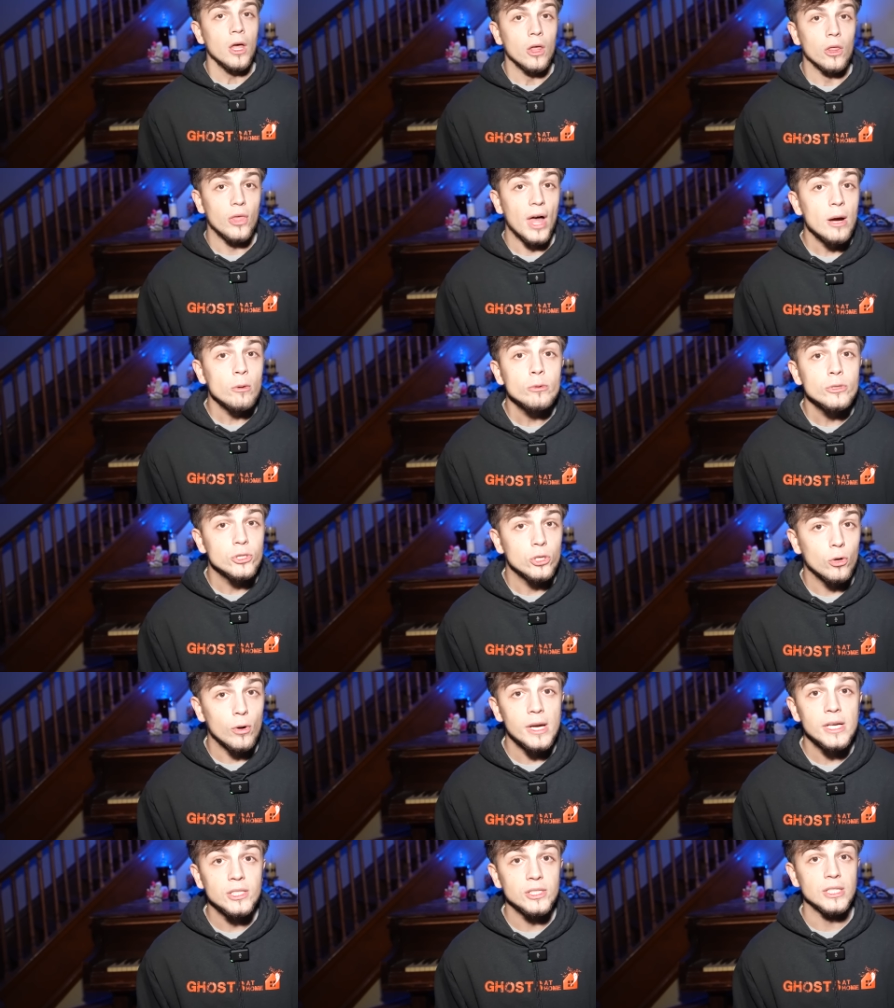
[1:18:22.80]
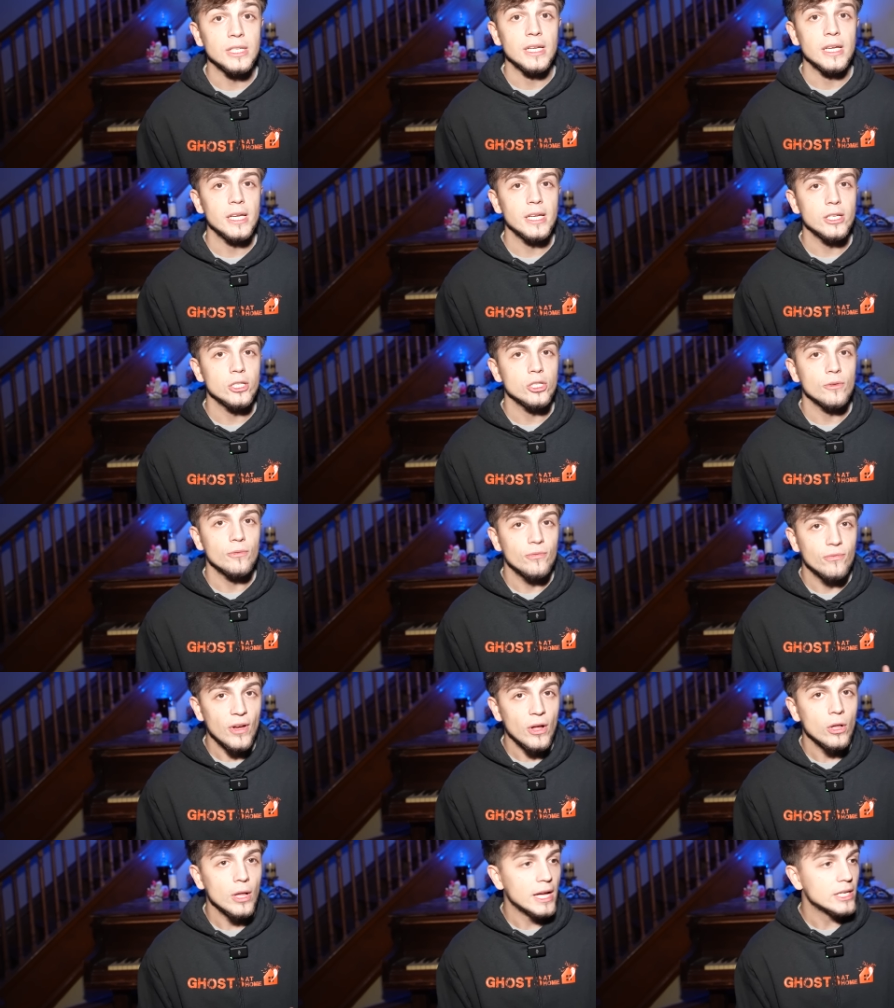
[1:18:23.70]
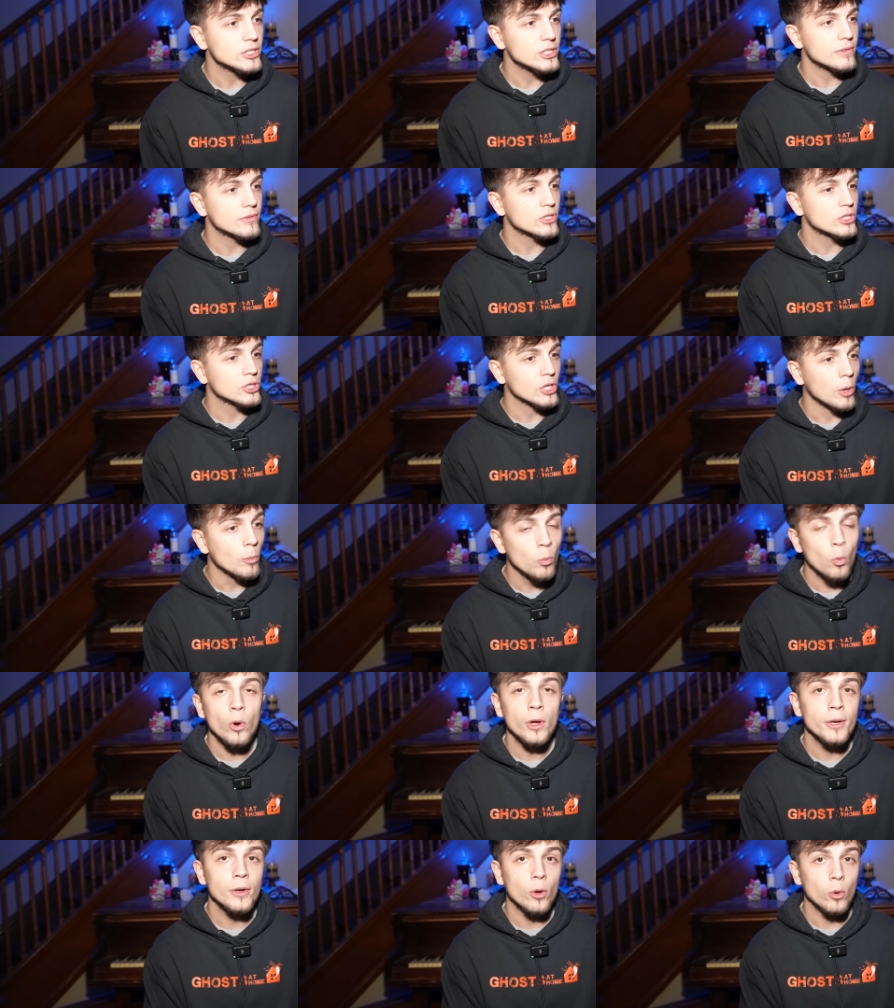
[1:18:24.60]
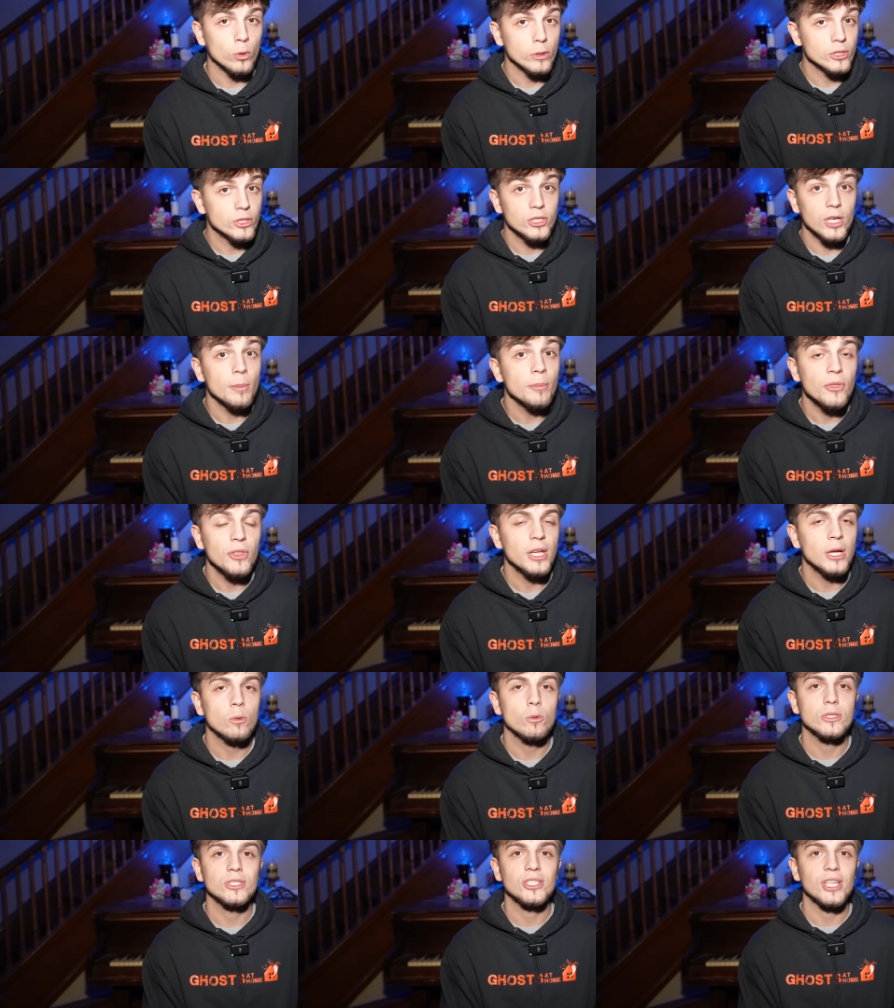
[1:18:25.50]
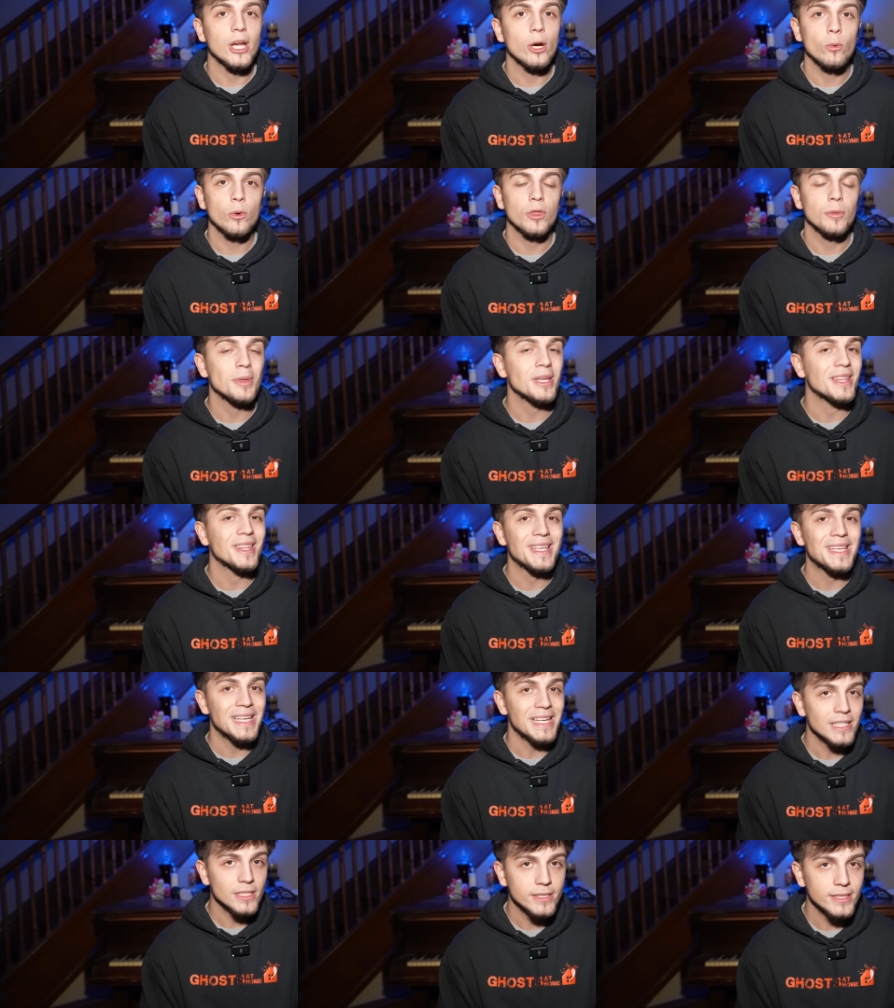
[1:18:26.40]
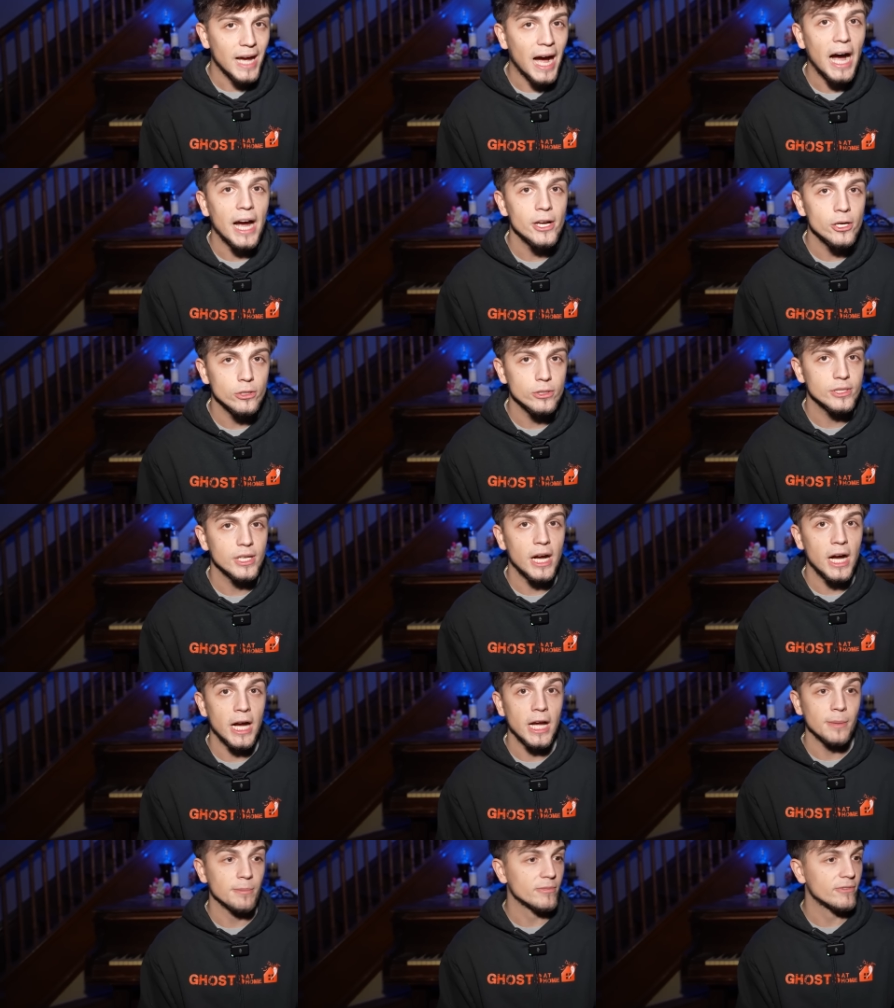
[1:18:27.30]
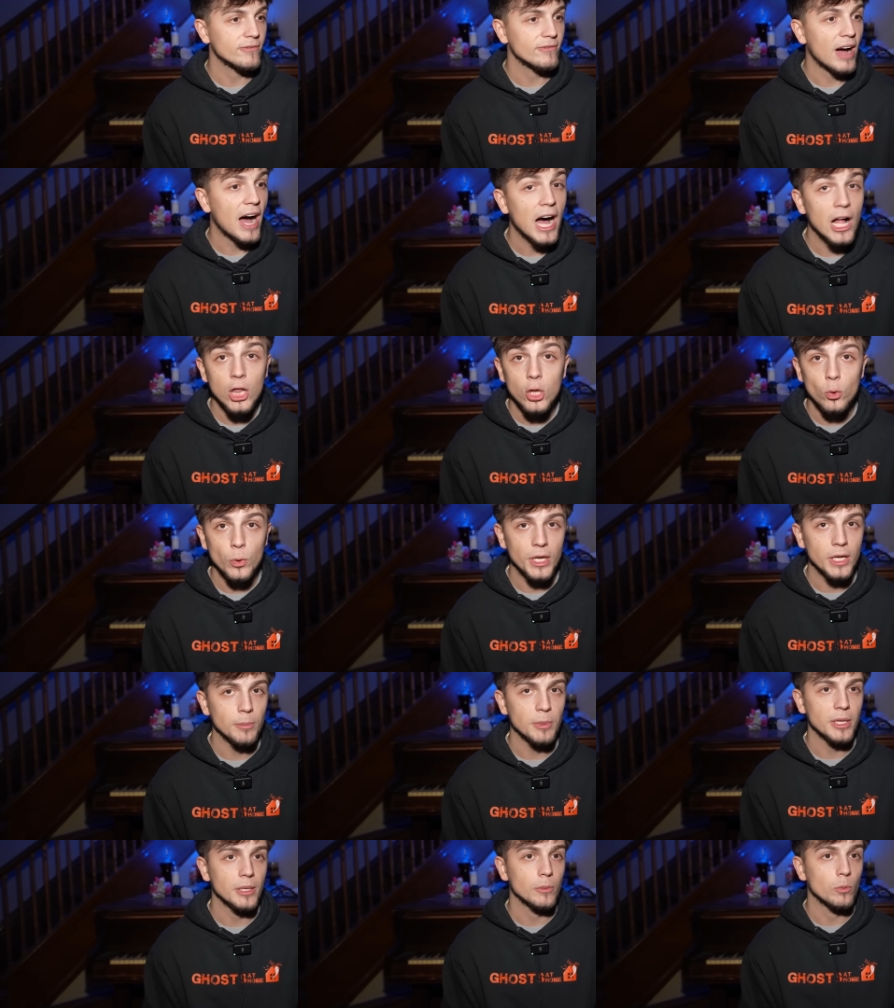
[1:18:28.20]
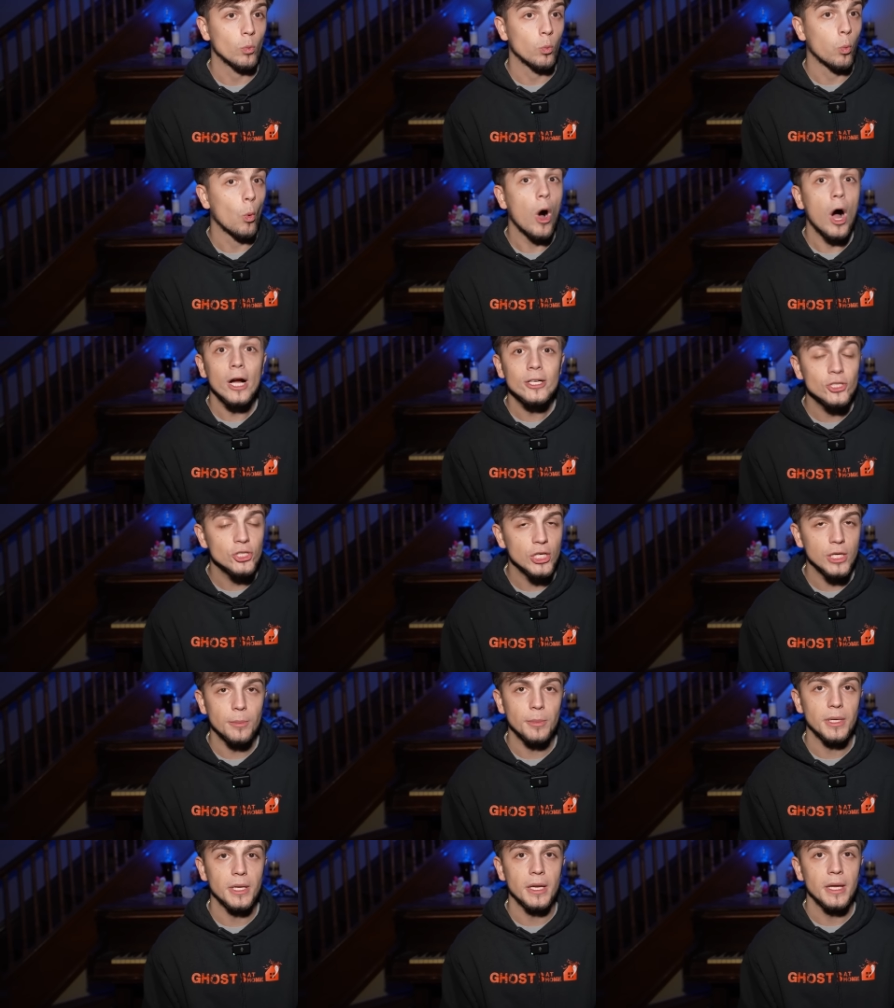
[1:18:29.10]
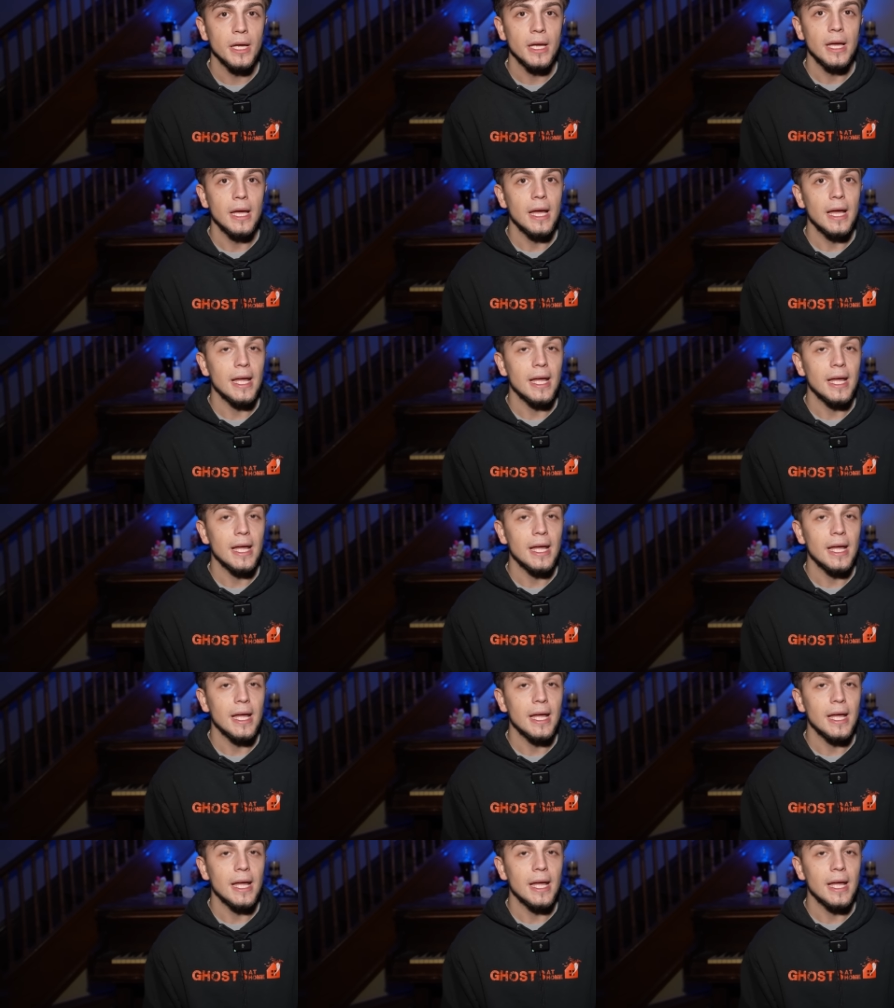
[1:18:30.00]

That was crazy. It felt as if someone or something was there with me the entire time, following me, watching me.